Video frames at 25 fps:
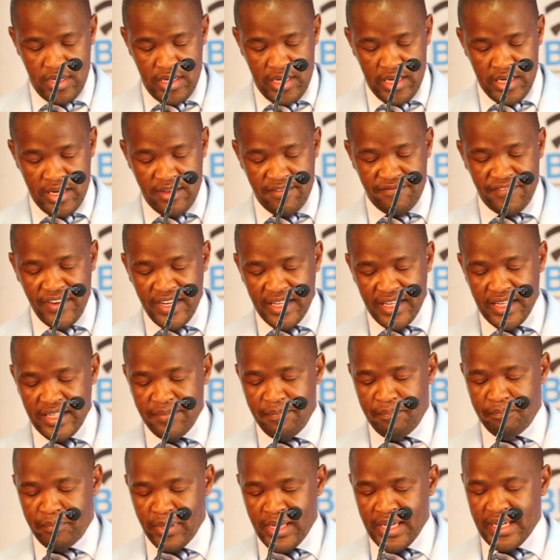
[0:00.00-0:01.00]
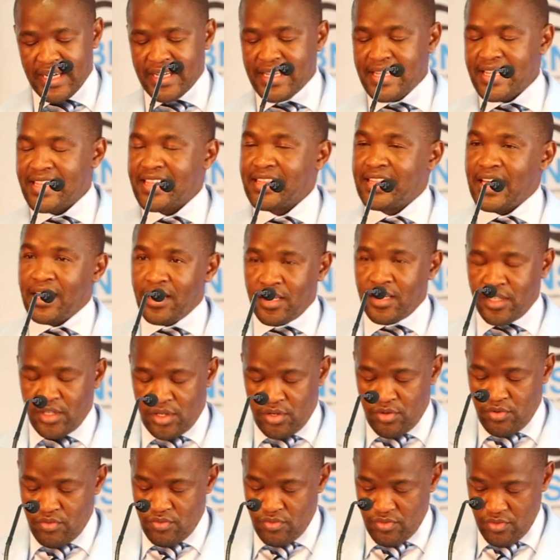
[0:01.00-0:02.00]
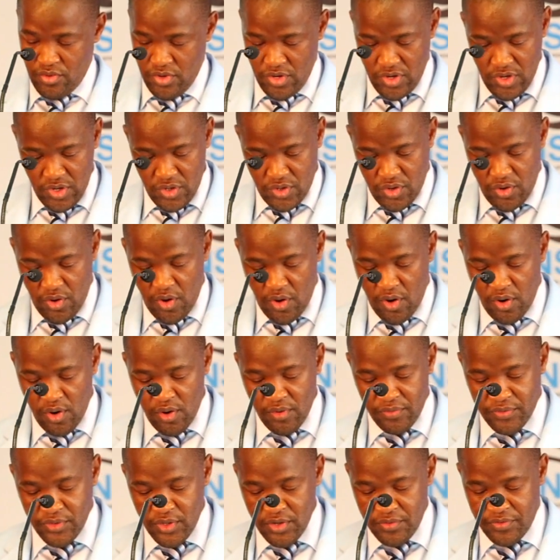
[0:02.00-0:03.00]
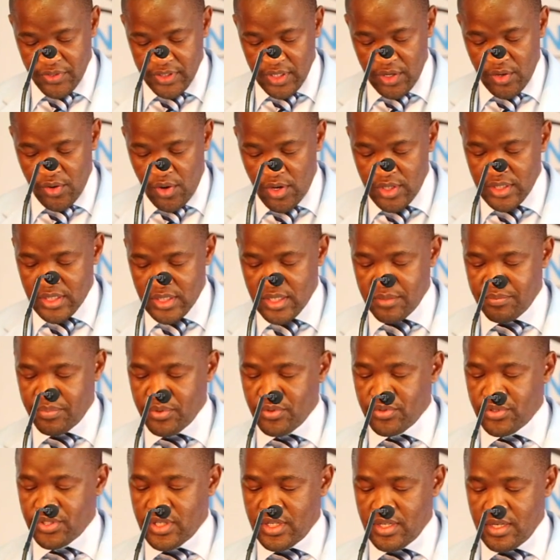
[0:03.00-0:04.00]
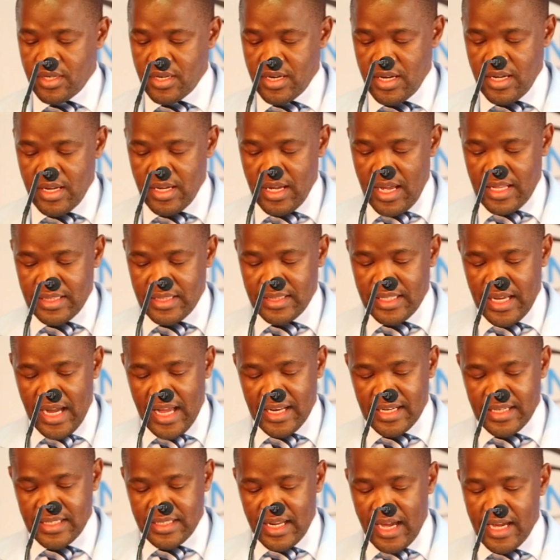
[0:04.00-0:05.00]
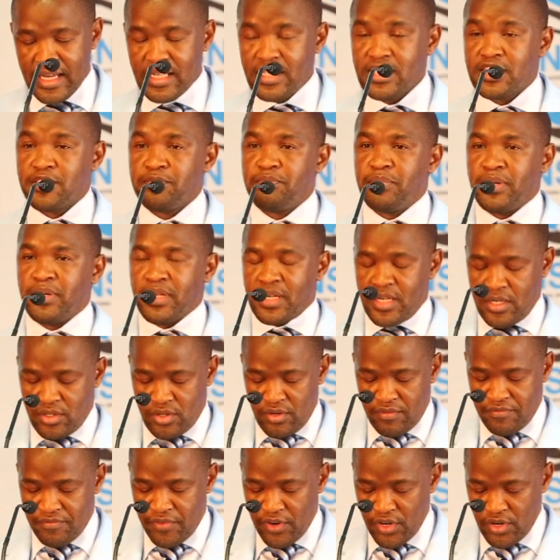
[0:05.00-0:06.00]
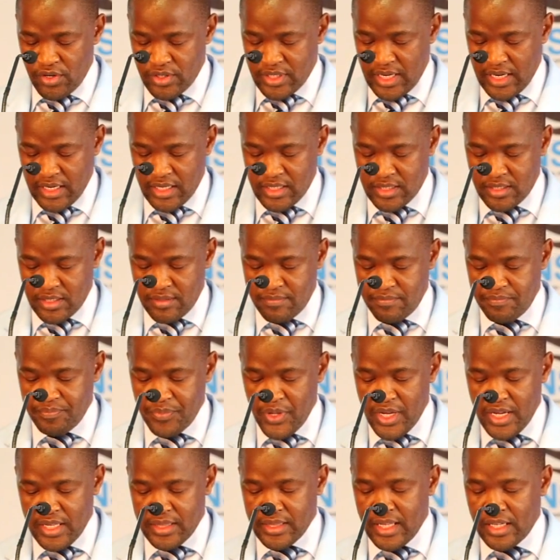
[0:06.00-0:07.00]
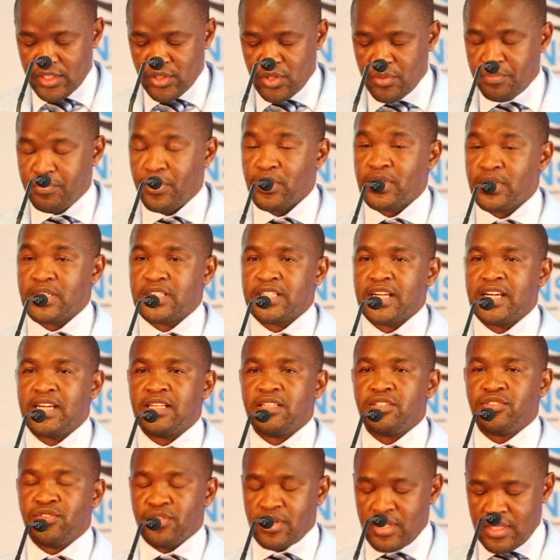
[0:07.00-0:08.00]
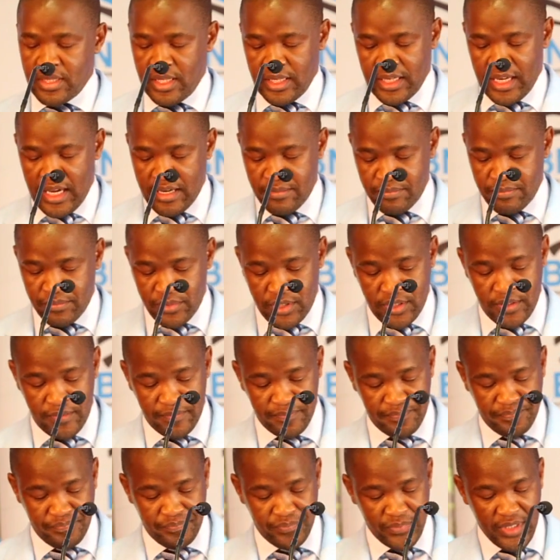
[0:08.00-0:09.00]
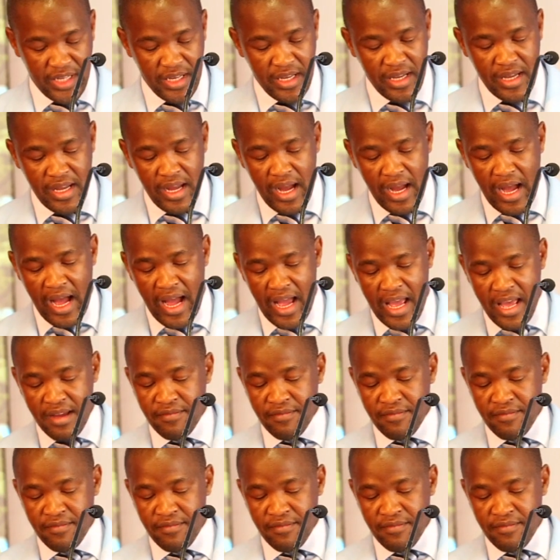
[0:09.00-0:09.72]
and a very big thank you to all of you for the contribution and the undying spirit of voluntarism that you portrayed during the Games. I